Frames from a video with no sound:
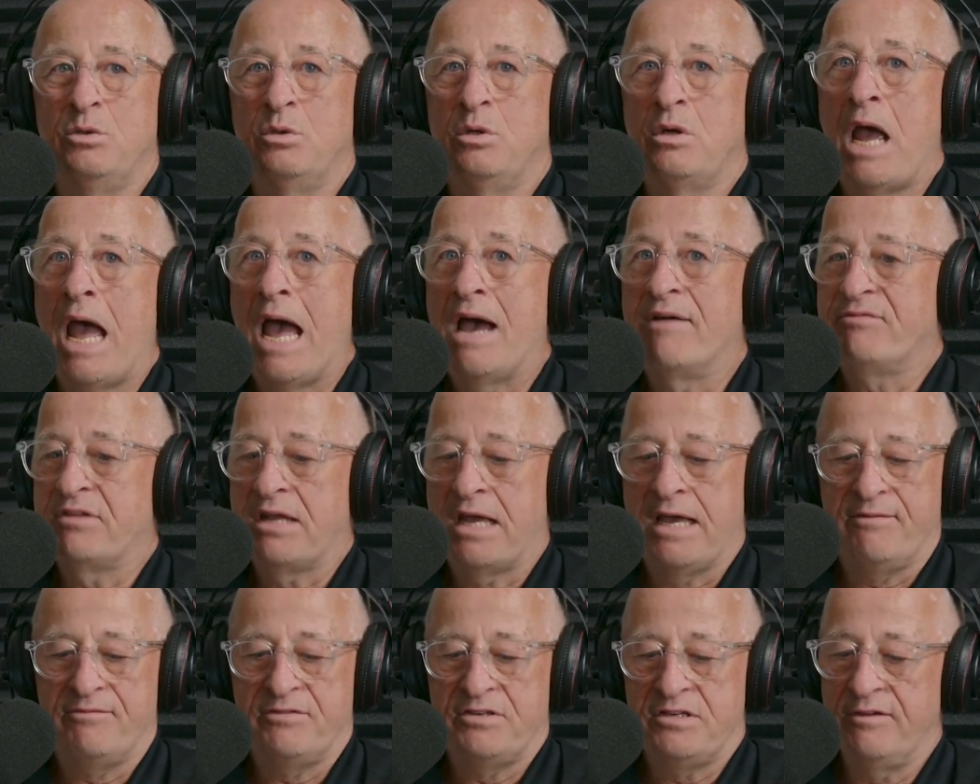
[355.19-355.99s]
have to
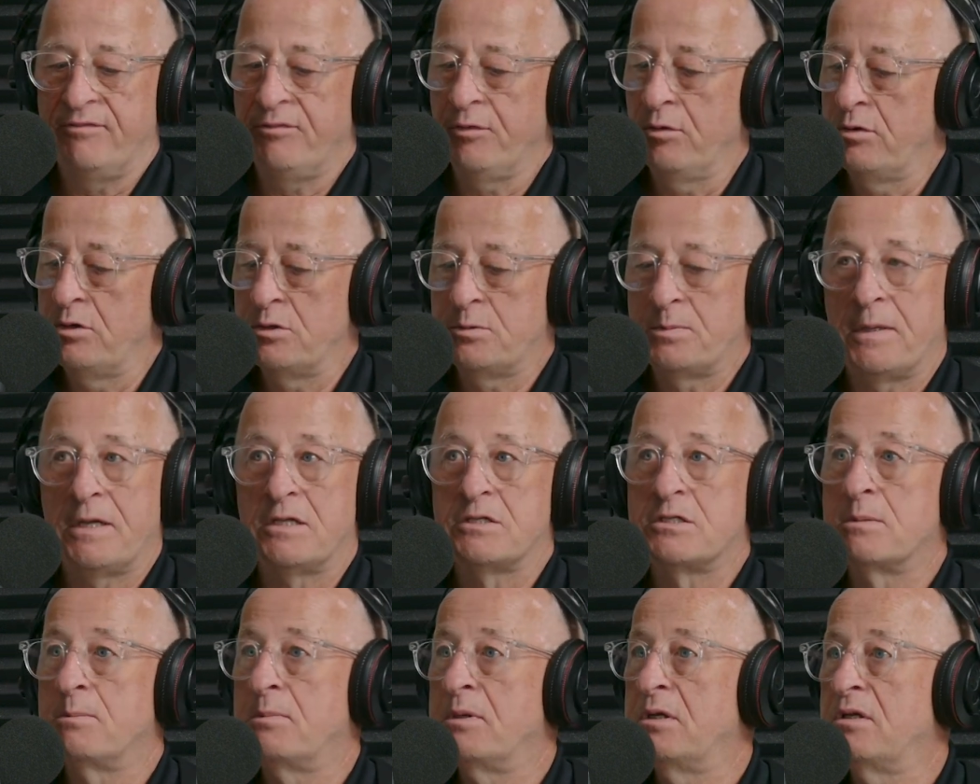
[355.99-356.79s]
have different
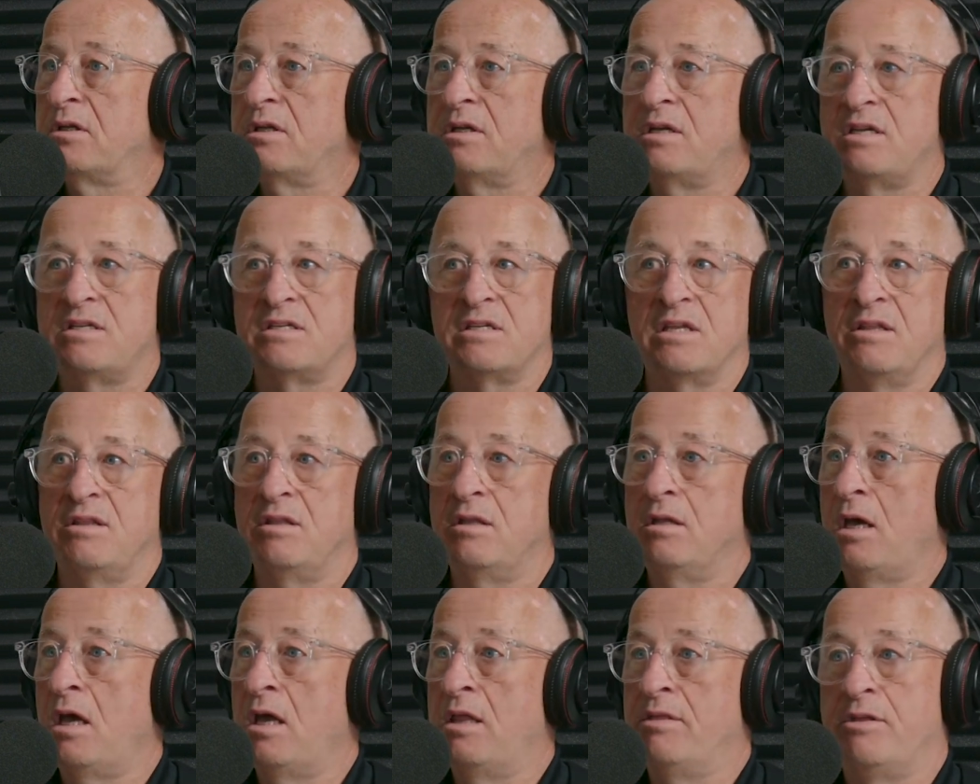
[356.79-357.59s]
responsibilities,
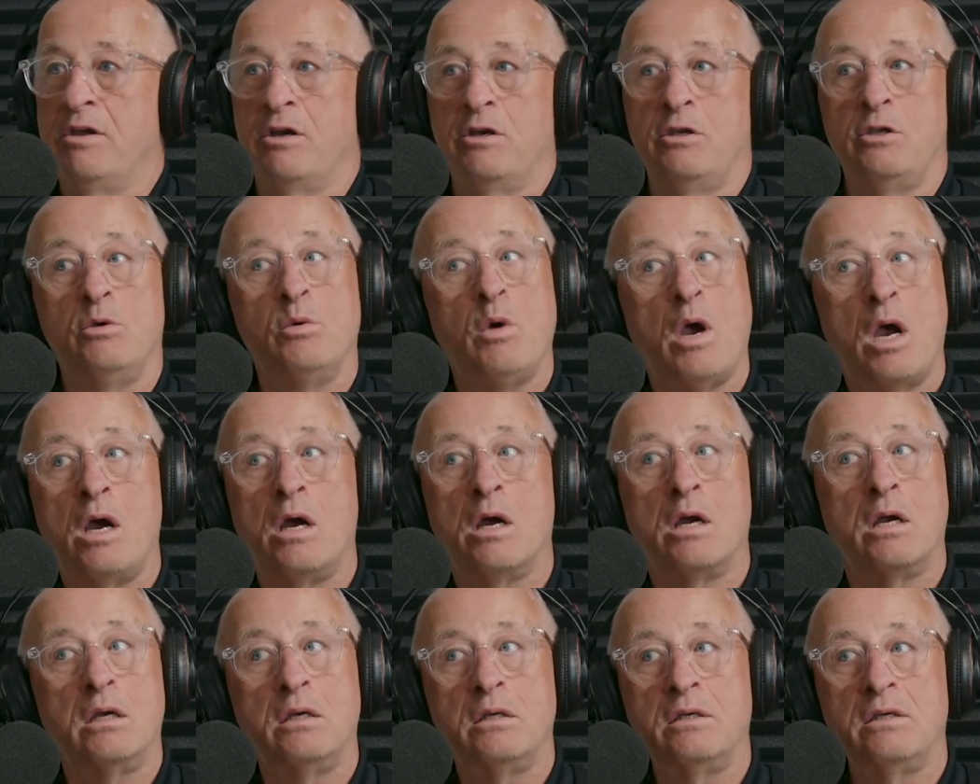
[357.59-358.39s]
and there you
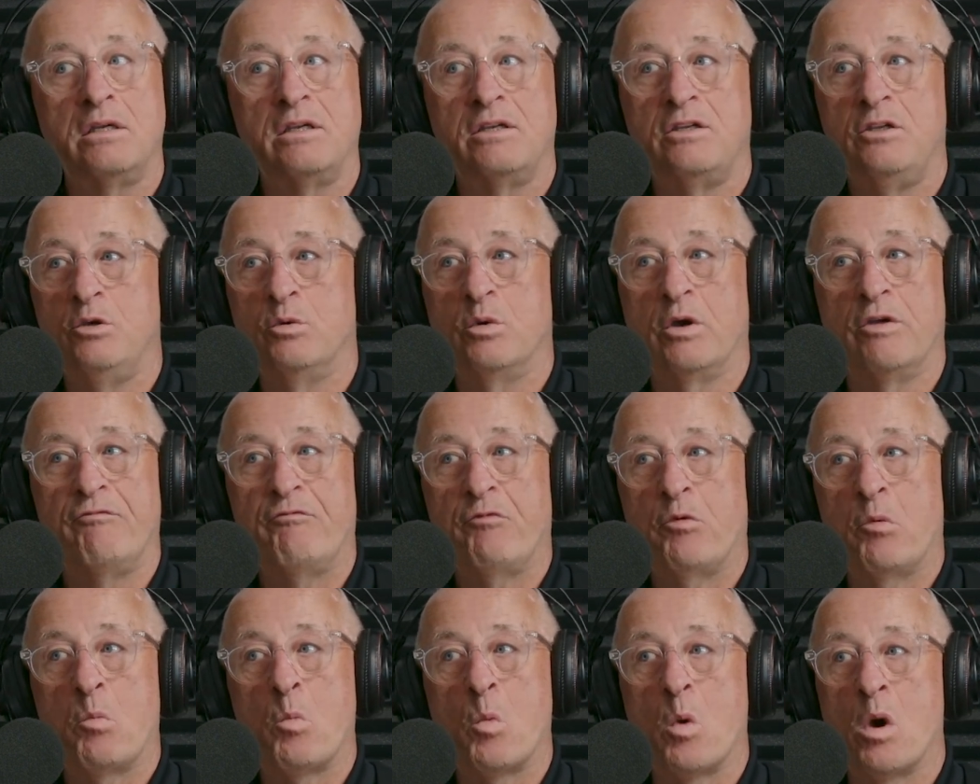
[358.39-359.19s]
are. You went
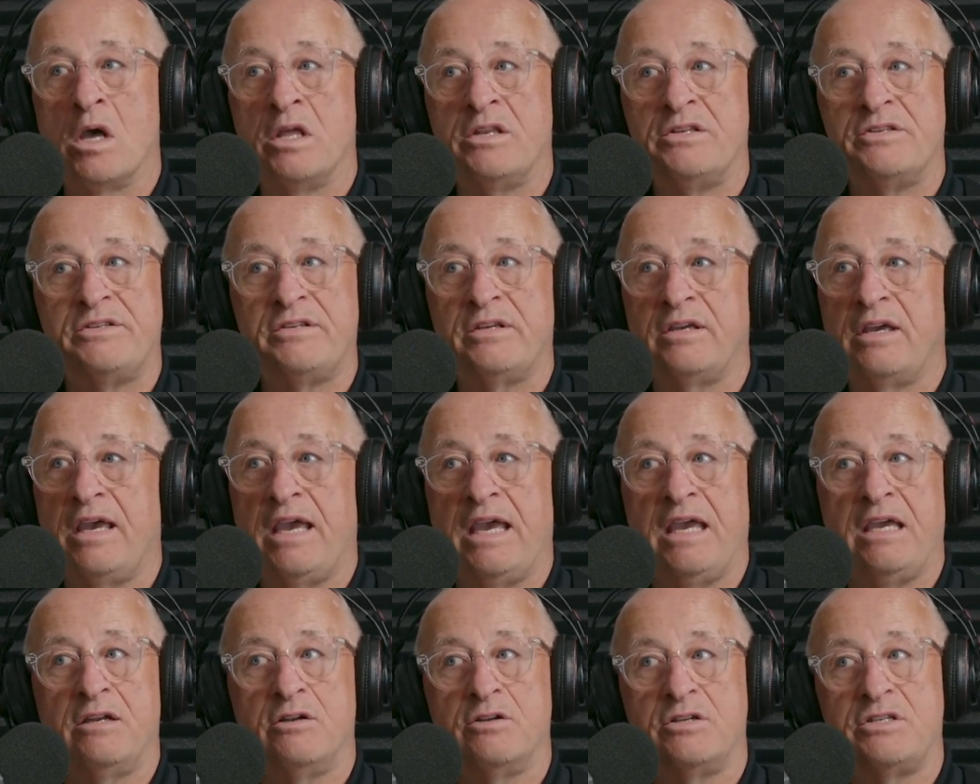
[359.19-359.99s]
from 1 to
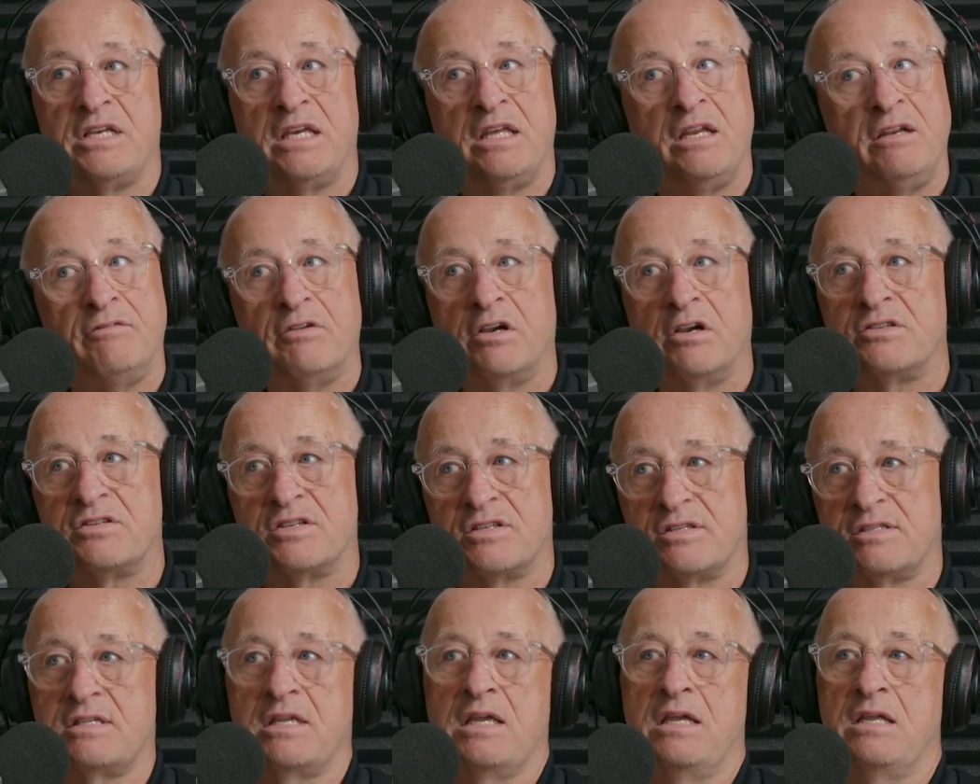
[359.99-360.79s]
8 or 10 of
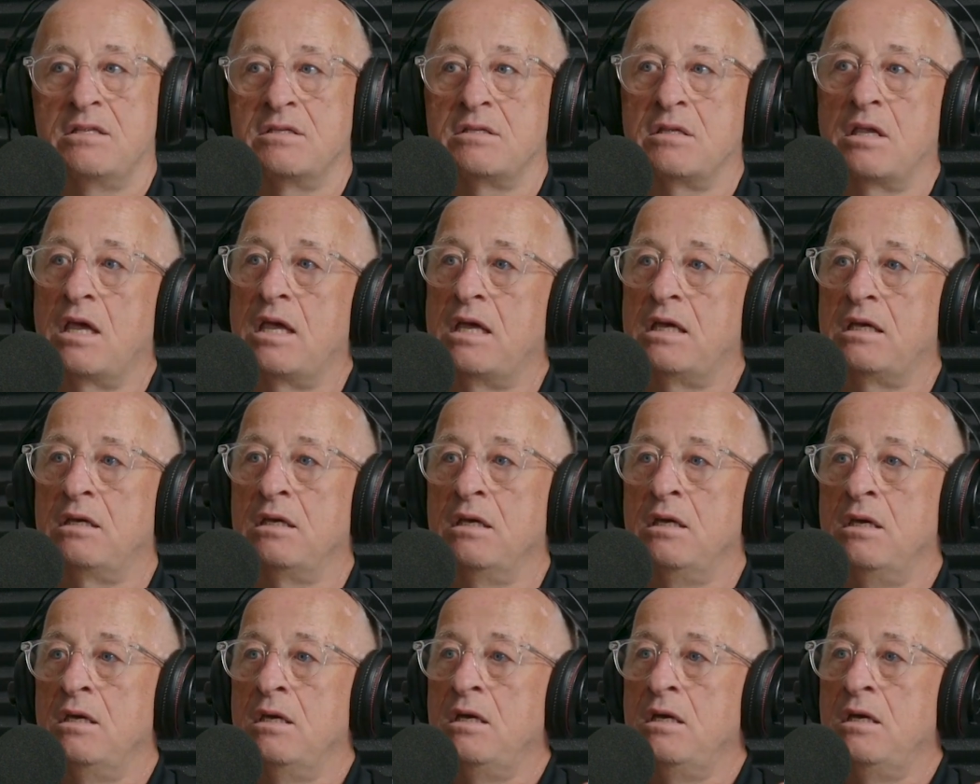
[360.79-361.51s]
it sounds like.